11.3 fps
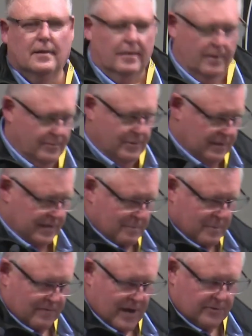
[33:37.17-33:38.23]
Well done,
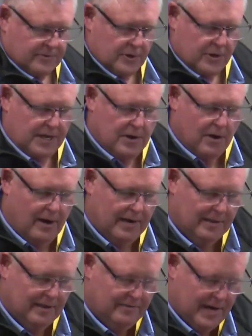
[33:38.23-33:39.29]
Bevo. 39,
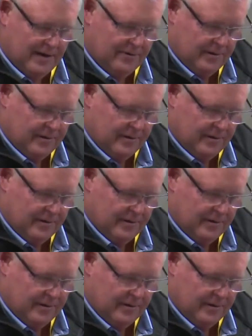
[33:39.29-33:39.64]
1,100.